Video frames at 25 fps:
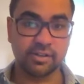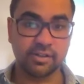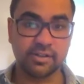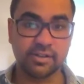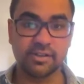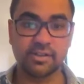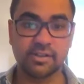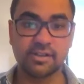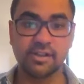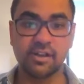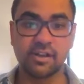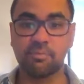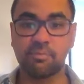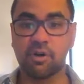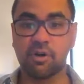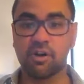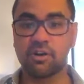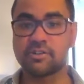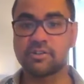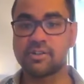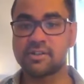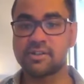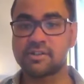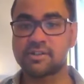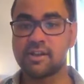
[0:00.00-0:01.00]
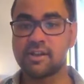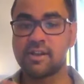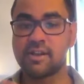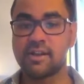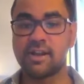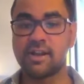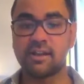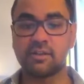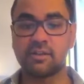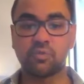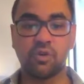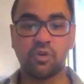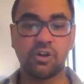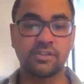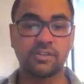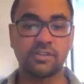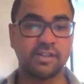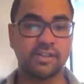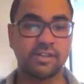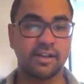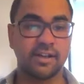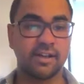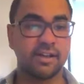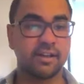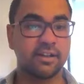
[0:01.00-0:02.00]
sincere apologies. It
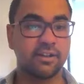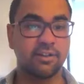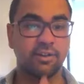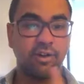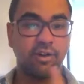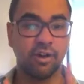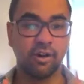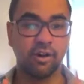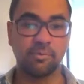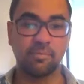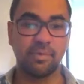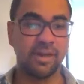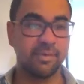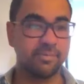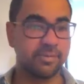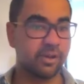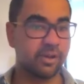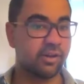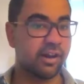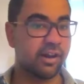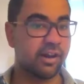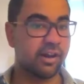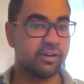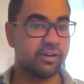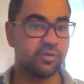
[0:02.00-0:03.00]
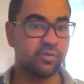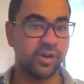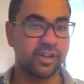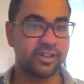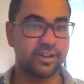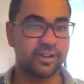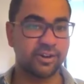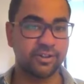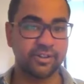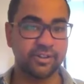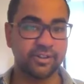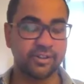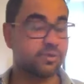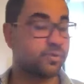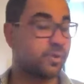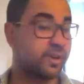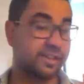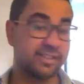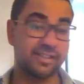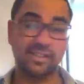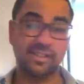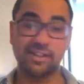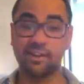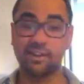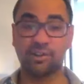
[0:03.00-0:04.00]
was got to blame the London weather on this one.
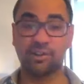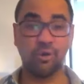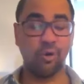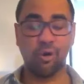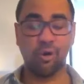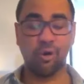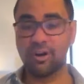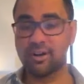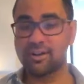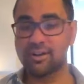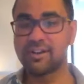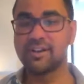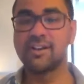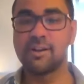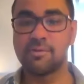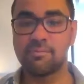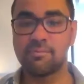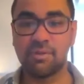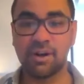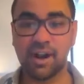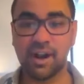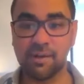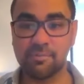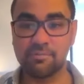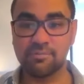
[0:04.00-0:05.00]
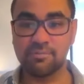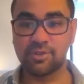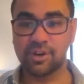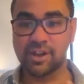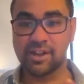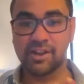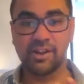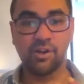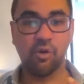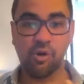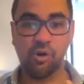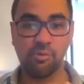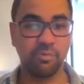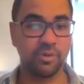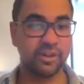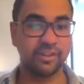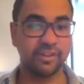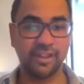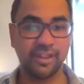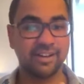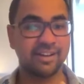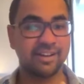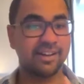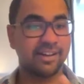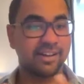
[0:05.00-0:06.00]
It's still cold, but I'm really hoping
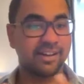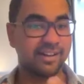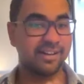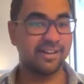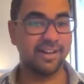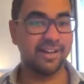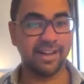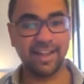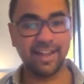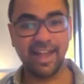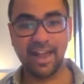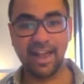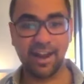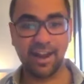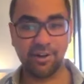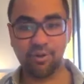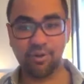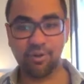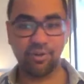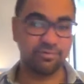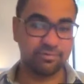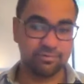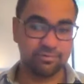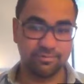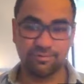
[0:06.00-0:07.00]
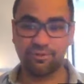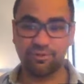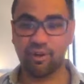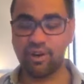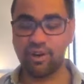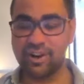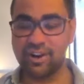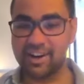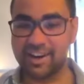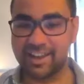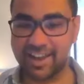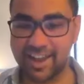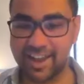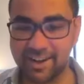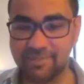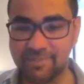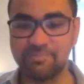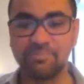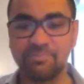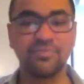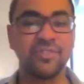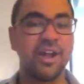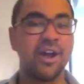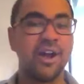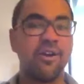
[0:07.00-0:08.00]
that again I don't fall ill again.
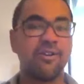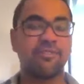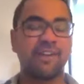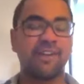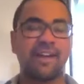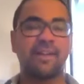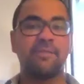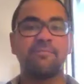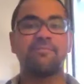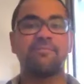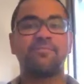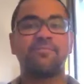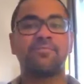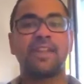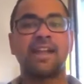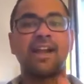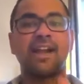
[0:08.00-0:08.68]
Right.